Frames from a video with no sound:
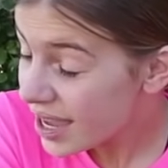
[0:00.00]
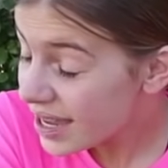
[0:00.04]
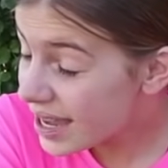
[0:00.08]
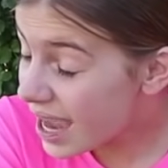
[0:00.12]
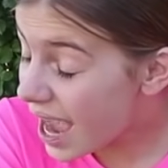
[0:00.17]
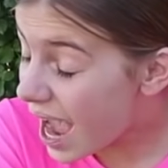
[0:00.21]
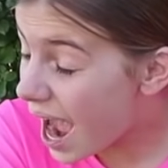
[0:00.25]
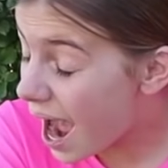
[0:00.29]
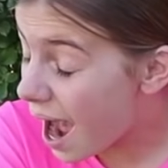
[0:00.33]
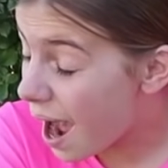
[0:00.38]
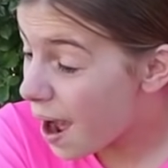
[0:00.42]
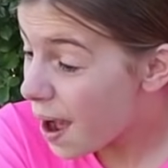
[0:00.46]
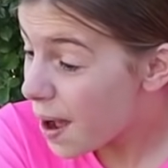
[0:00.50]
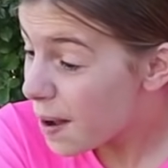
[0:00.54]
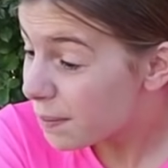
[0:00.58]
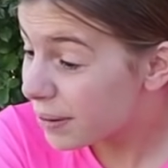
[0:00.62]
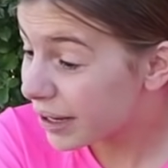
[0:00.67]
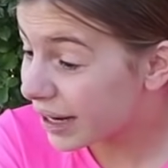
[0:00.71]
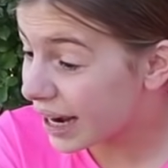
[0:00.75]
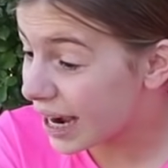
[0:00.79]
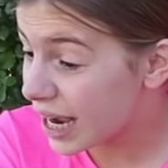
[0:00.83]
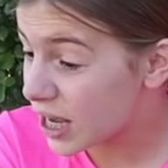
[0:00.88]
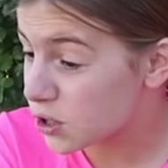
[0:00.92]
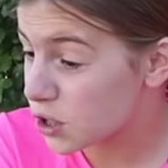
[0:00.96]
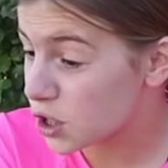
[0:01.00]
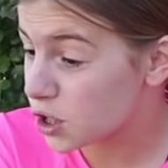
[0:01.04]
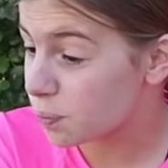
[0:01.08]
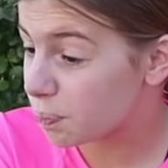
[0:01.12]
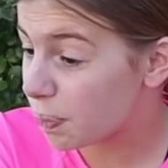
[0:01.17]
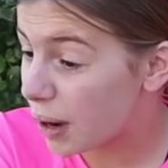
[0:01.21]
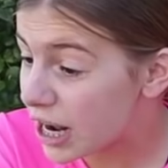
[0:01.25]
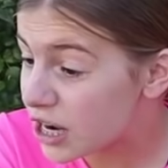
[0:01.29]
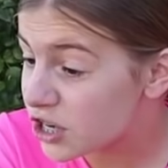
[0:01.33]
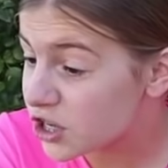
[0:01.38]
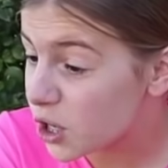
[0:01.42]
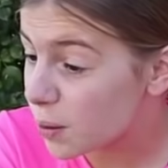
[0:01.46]
Yeah, because with
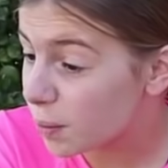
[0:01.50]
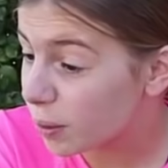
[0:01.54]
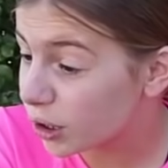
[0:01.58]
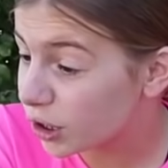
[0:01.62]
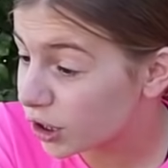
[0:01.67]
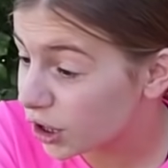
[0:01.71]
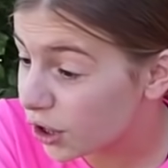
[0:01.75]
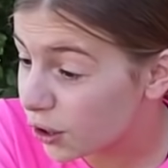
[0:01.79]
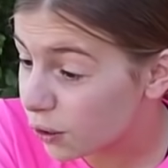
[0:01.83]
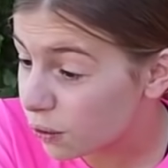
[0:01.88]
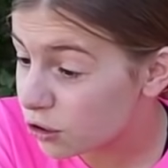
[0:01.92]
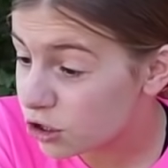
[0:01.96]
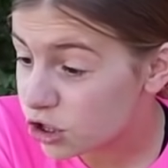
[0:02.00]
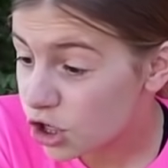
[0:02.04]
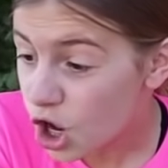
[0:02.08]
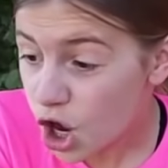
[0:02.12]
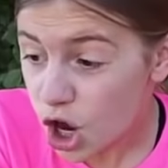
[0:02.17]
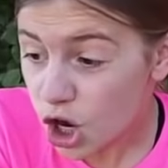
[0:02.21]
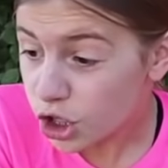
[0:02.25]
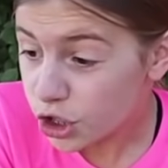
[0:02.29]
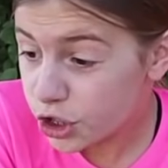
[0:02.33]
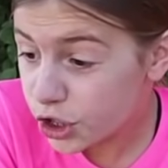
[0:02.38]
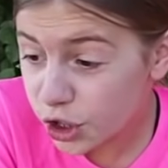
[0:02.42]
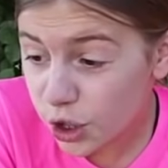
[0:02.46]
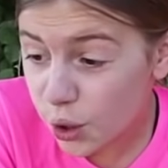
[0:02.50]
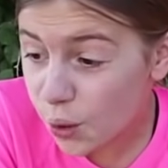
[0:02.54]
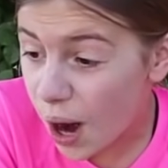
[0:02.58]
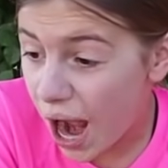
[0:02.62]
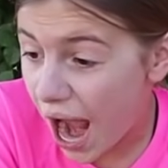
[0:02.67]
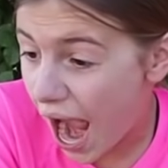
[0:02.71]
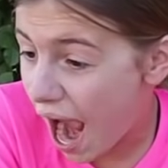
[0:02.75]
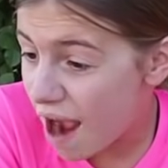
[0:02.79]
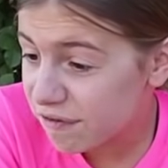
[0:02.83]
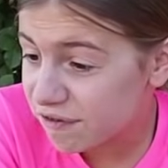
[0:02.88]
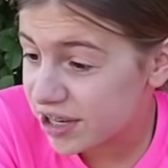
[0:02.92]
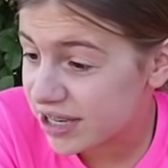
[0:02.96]
Bunch of Balloons, you
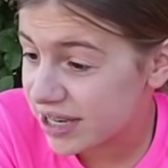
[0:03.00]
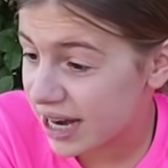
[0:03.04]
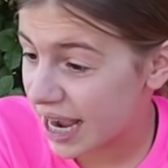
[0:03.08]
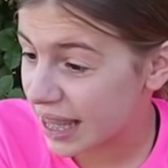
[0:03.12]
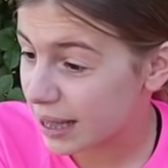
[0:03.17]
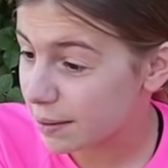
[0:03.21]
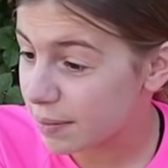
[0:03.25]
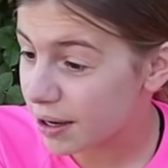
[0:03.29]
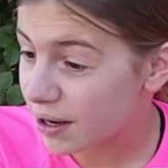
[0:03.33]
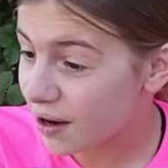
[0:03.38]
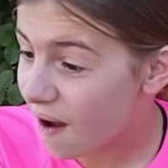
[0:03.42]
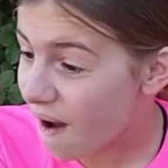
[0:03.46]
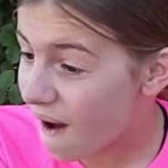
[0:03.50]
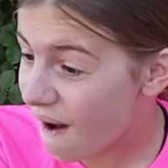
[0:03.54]
don't have to tie them at